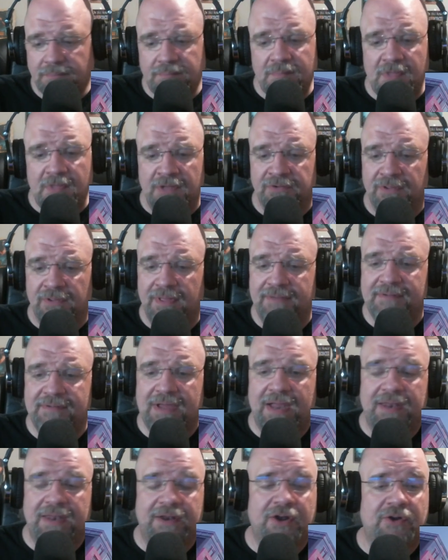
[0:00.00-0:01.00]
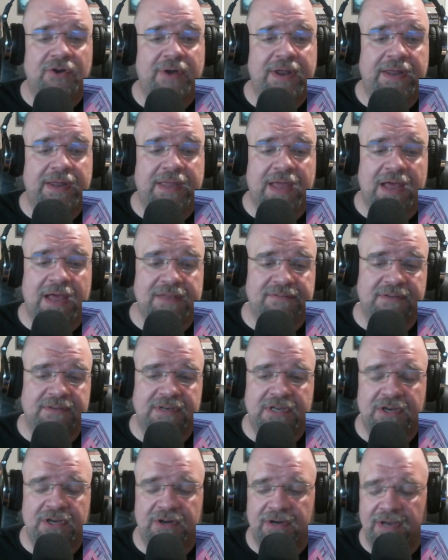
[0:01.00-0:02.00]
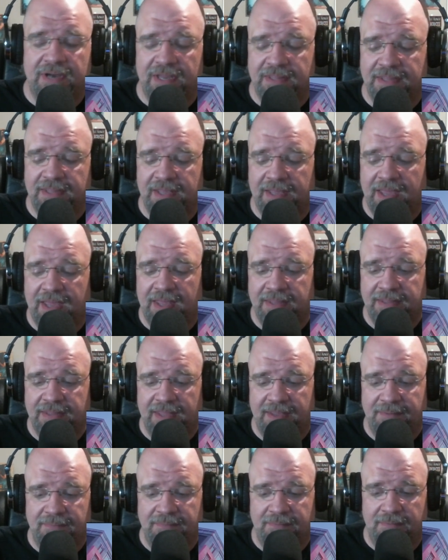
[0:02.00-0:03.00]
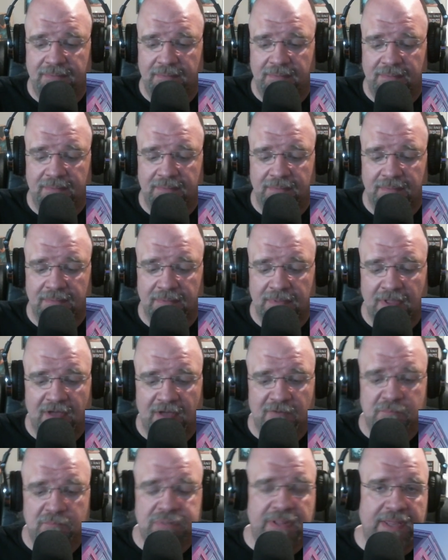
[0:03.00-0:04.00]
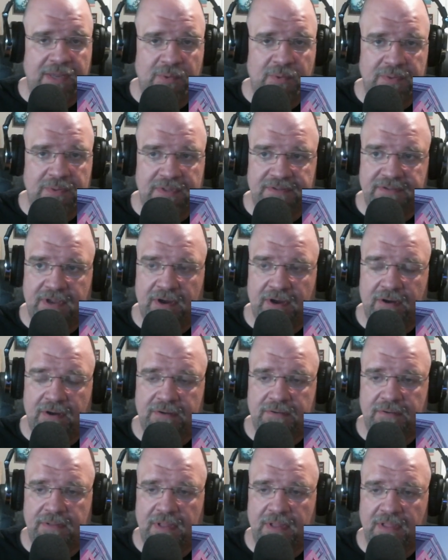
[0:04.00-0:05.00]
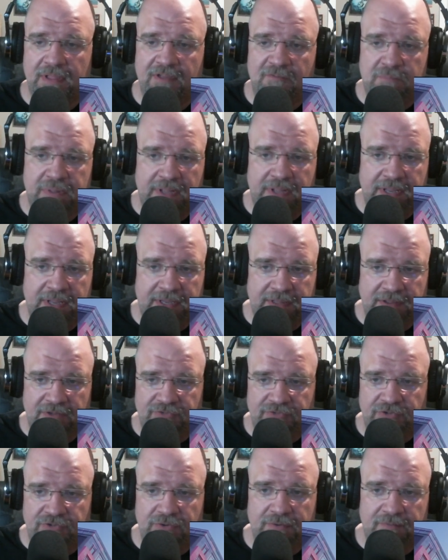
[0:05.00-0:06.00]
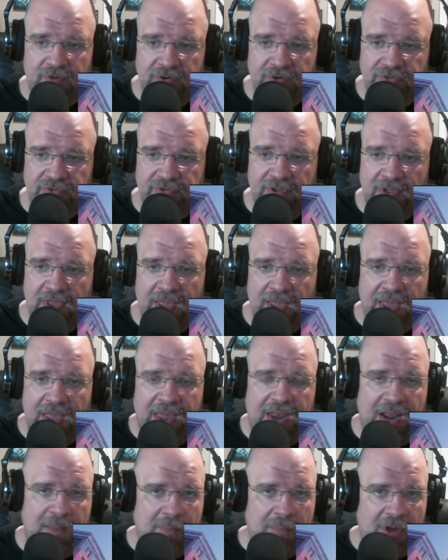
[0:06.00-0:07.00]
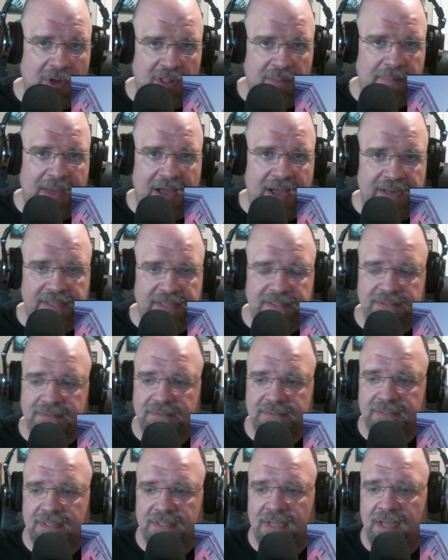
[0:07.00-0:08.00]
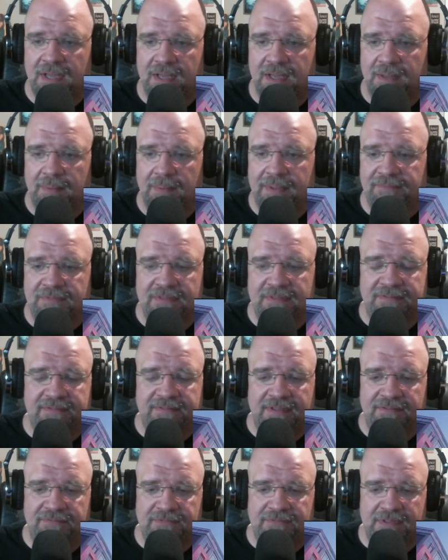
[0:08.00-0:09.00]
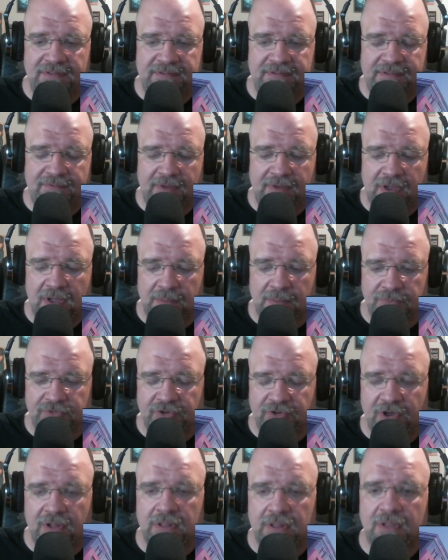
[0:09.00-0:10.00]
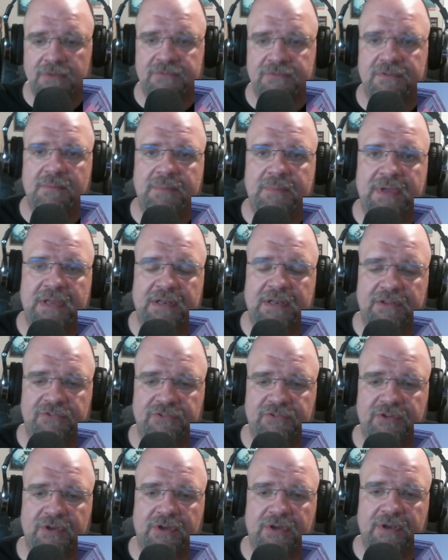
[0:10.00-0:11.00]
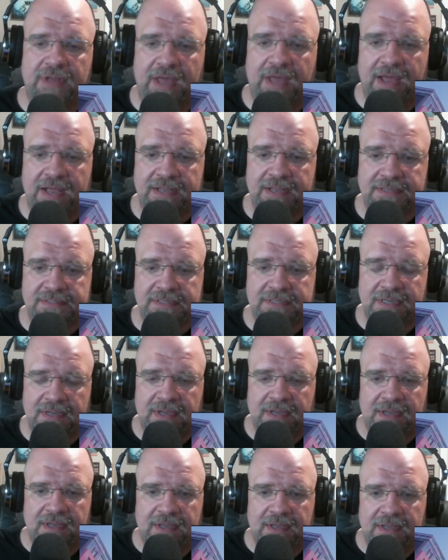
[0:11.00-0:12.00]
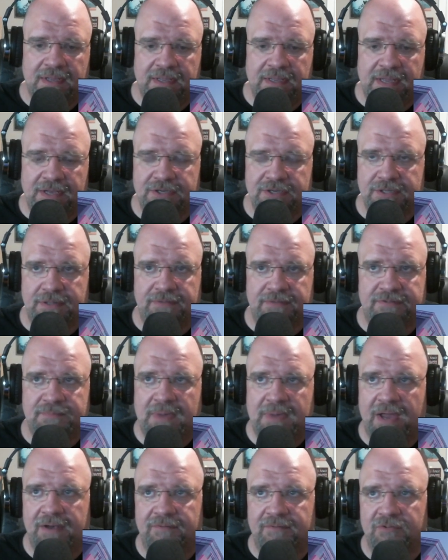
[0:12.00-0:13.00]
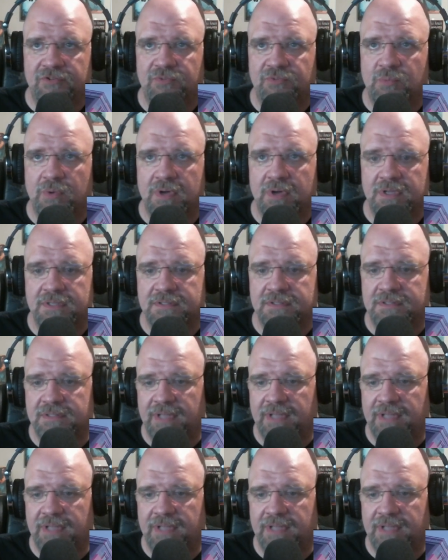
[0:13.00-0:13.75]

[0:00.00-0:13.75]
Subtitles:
So they've got a great cast in here, and they love playing with this character, and they love playing in this universe, and I'm all about it. If this even comes close to being as good as Into the Spider-Verse was,